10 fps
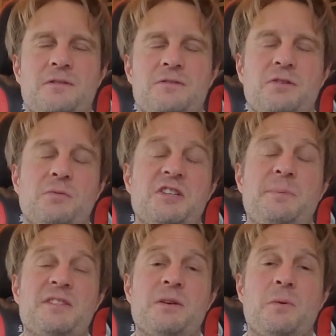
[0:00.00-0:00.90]
So it really
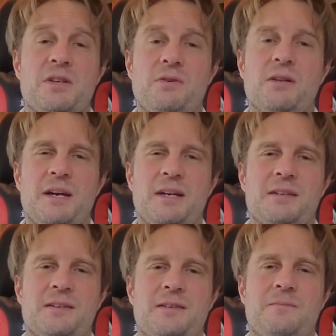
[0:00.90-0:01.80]
depends on what you
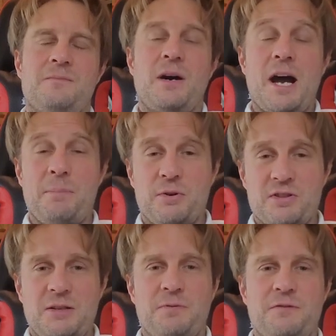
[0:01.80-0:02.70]
like. I
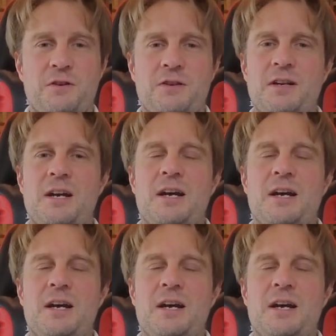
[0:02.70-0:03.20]
personally prefer